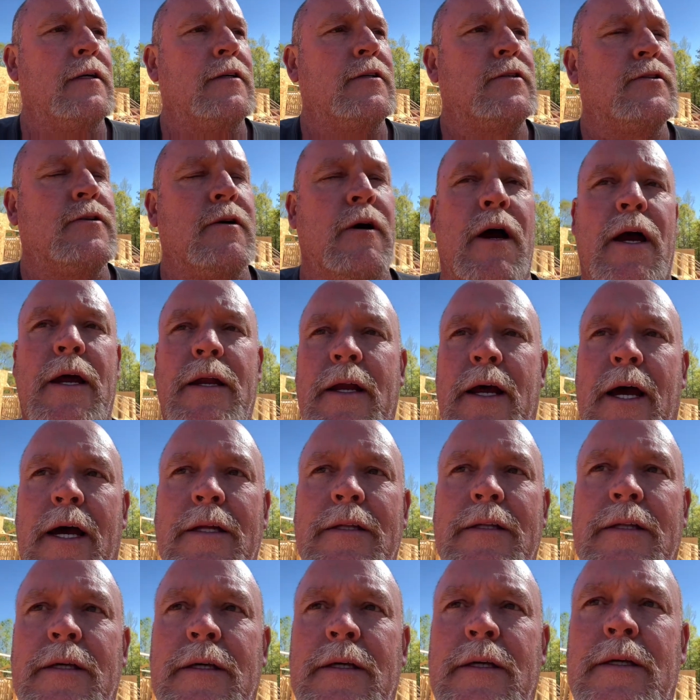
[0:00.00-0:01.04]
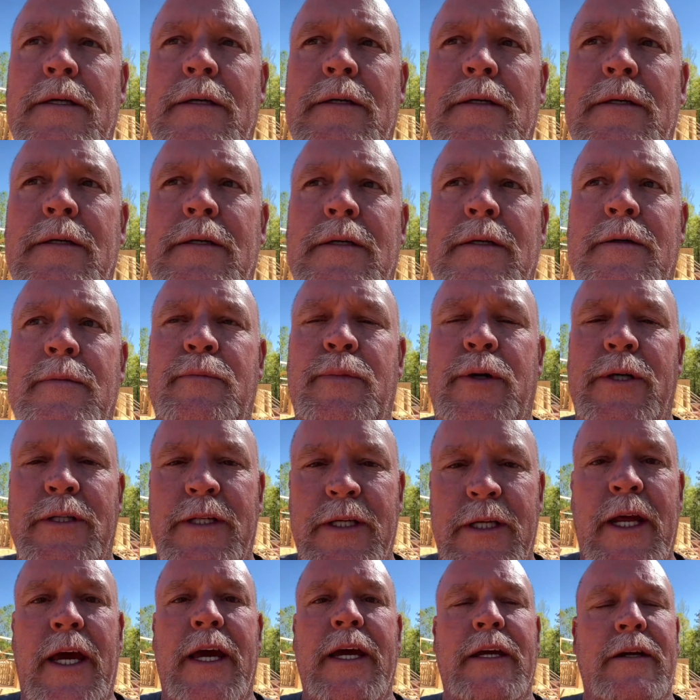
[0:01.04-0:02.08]
try not to put the
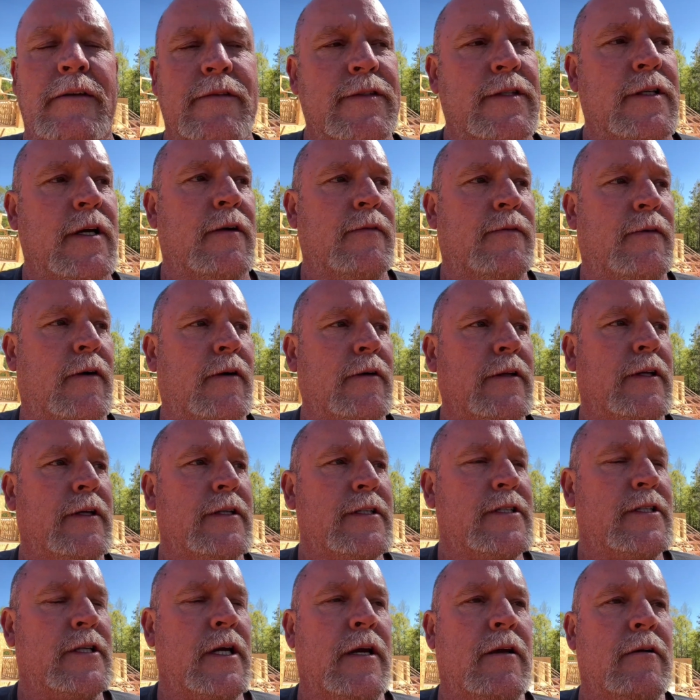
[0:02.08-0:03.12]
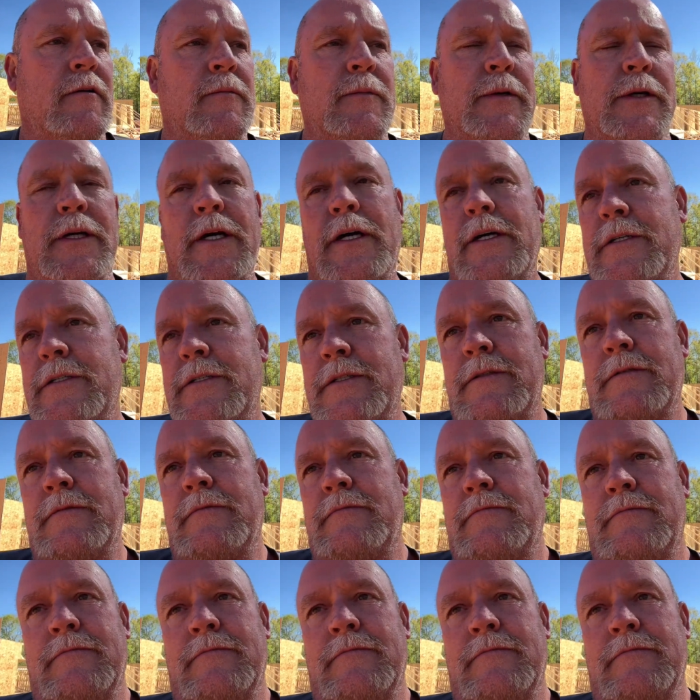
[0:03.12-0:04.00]
negative stuff on his channel because